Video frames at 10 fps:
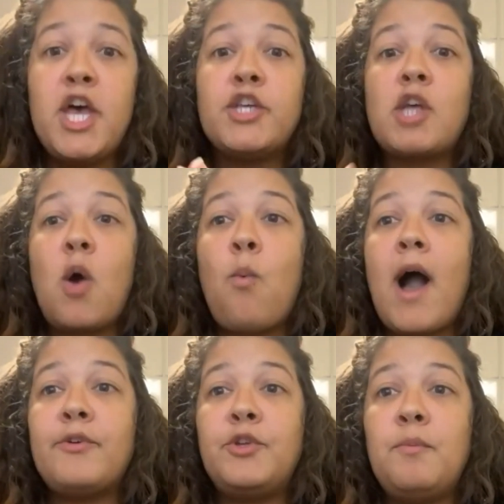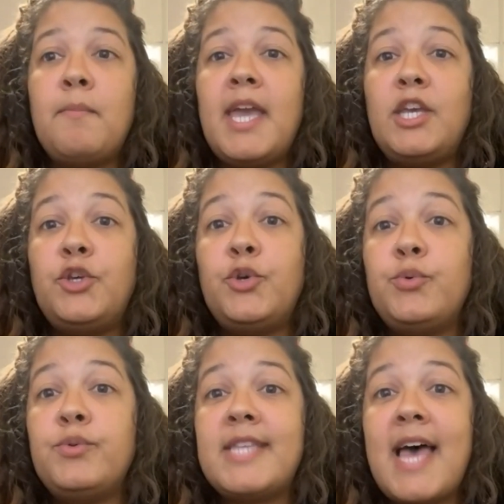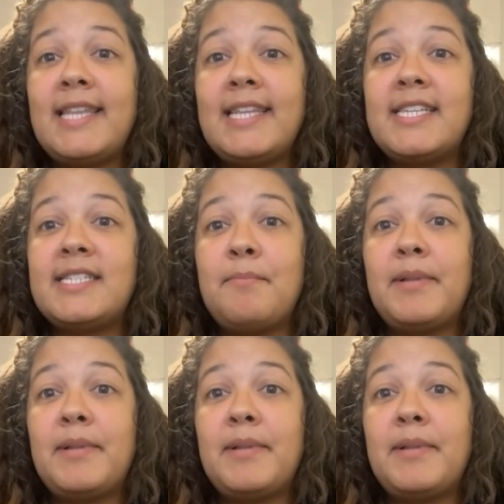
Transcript: So while you may use that lesson